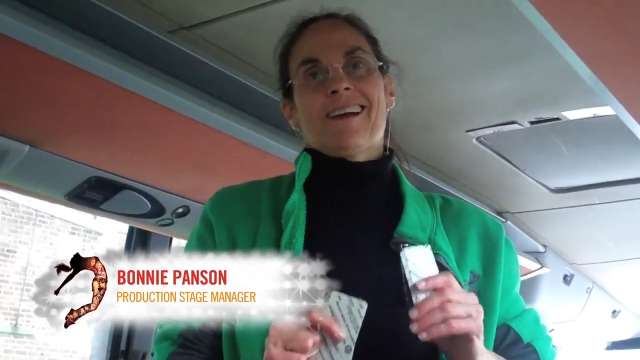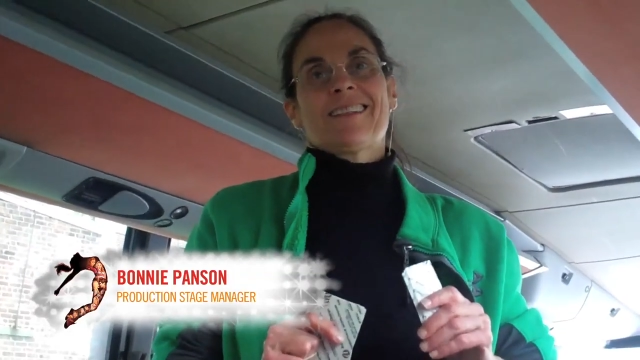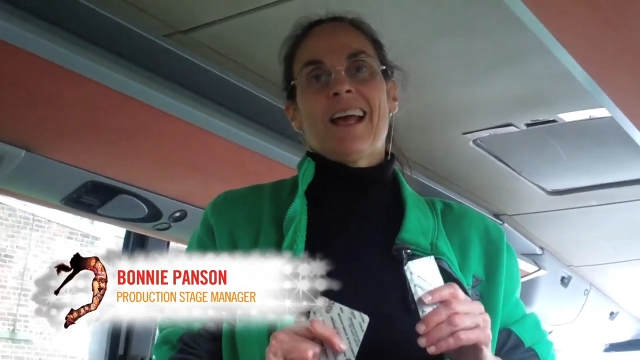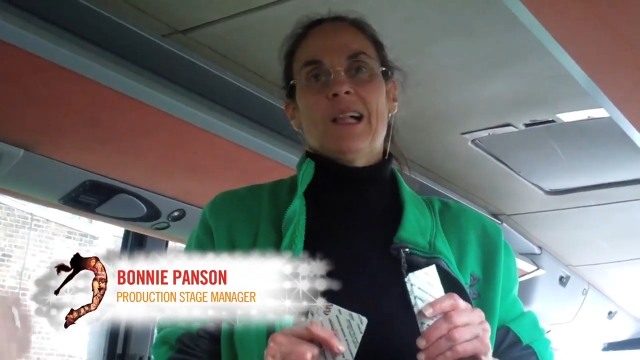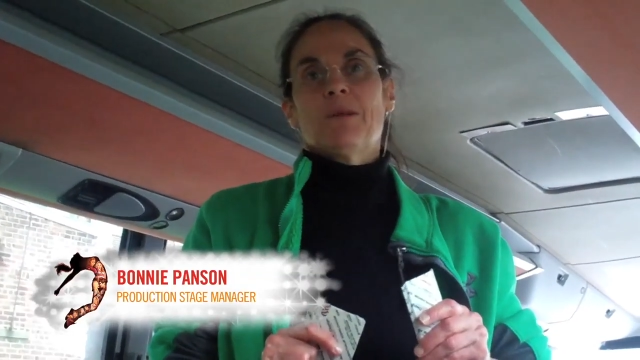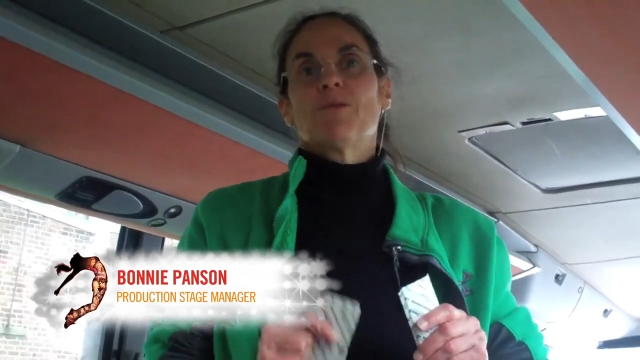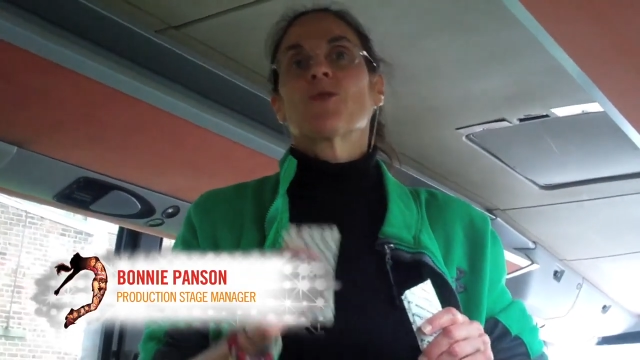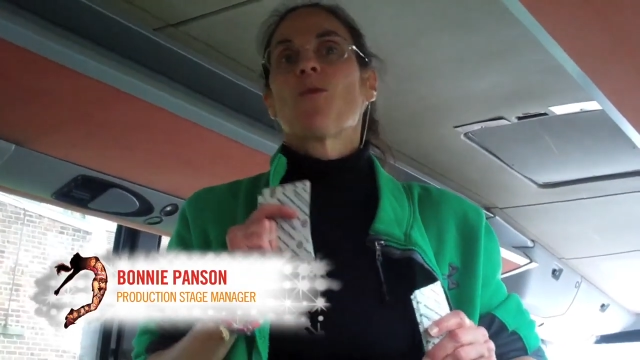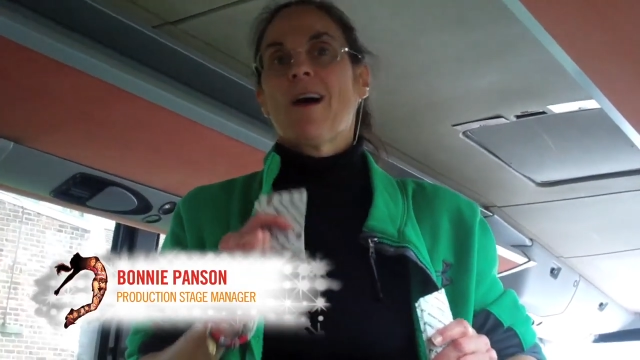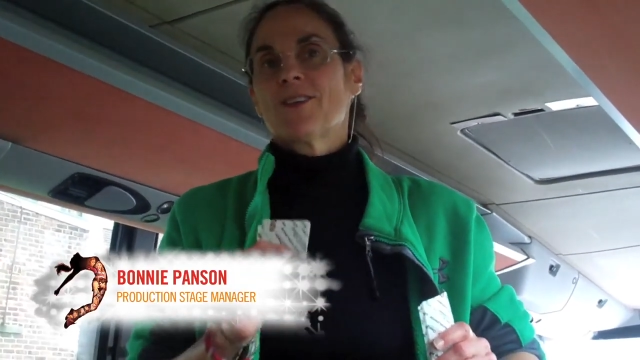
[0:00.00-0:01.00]
Got Talent
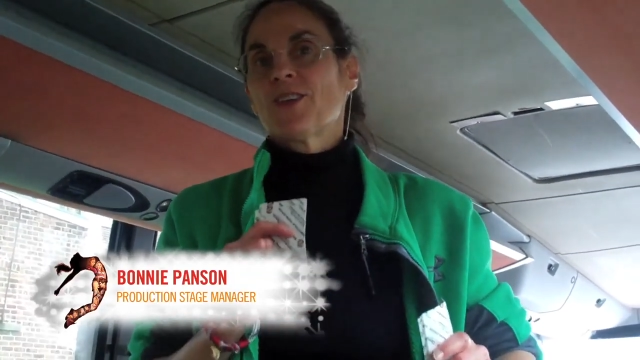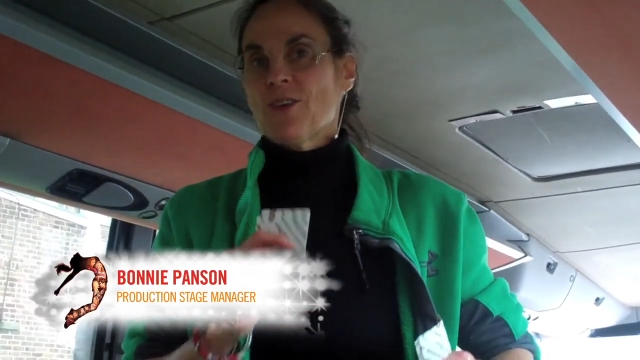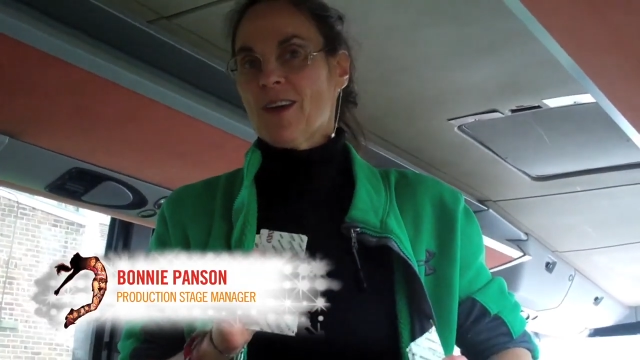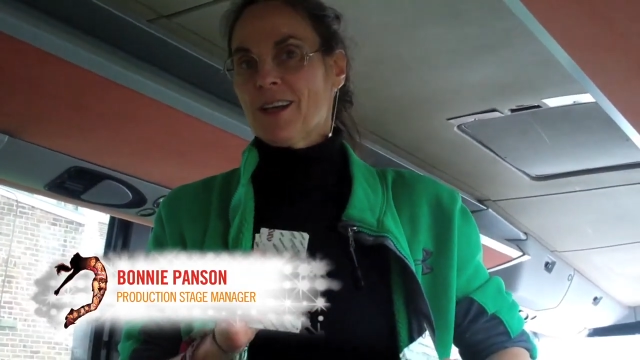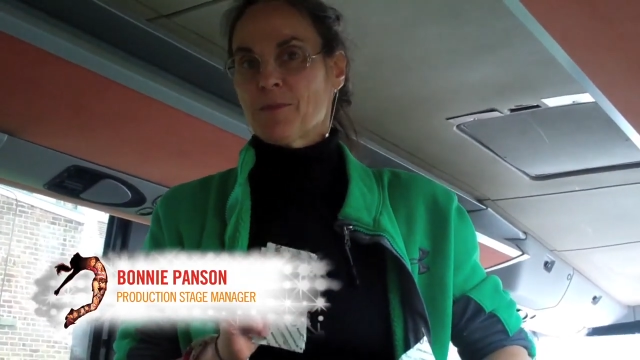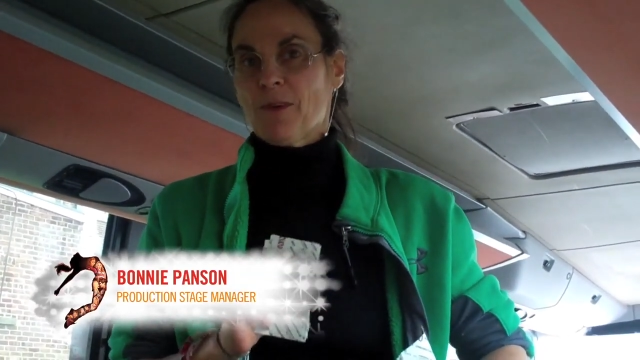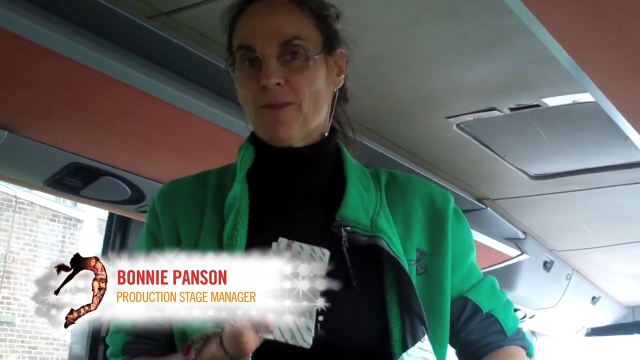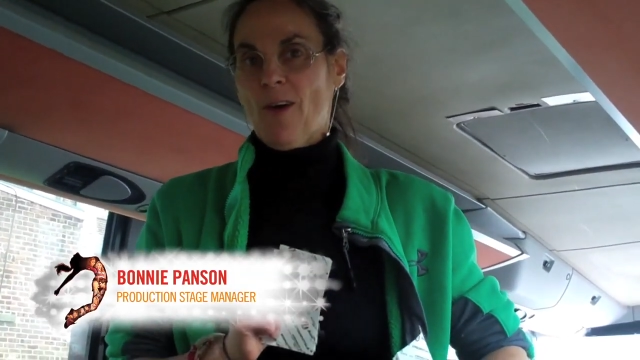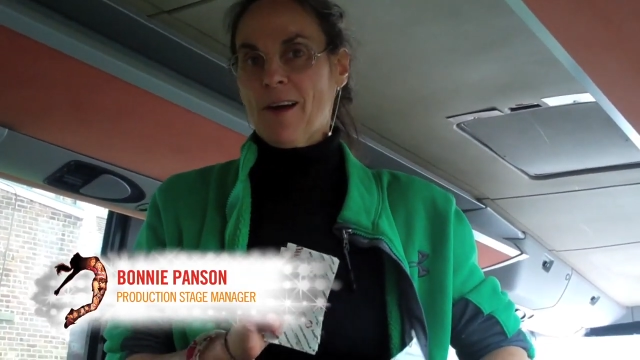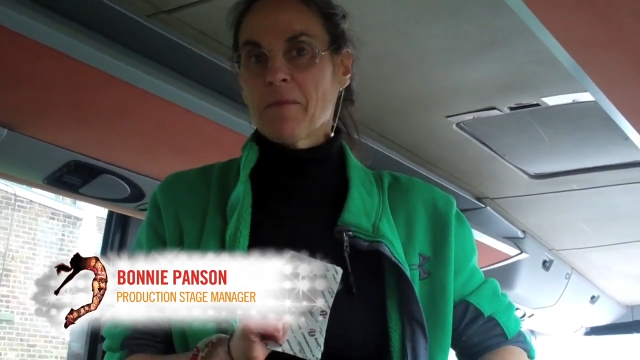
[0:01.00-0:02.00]
was watching you guys
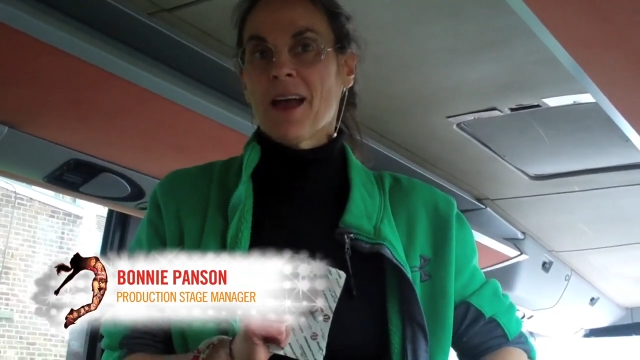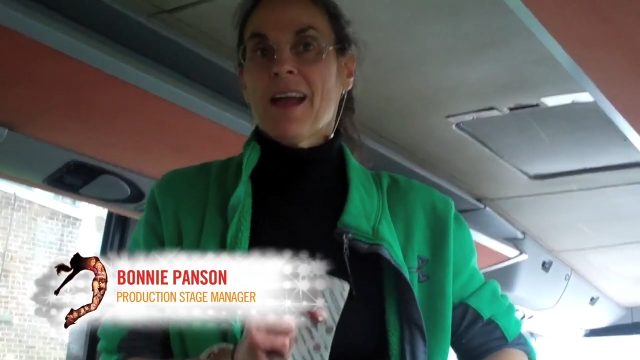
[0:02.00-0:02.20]
perform